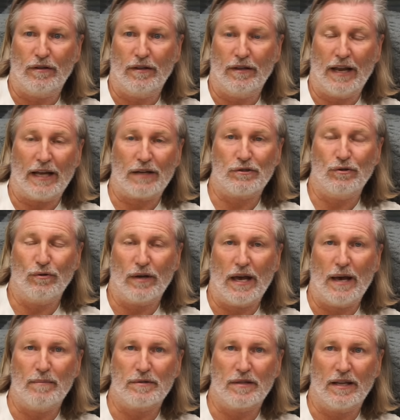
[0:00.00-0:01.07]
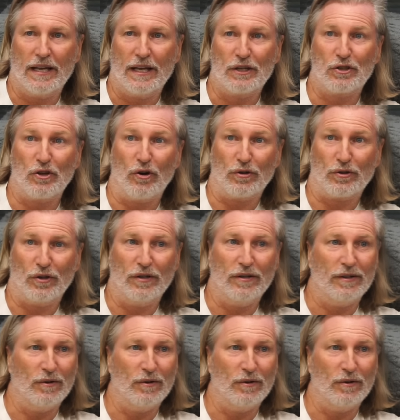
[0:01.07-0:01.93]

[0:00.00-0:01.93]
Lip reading: The next two games in the league, Stockton,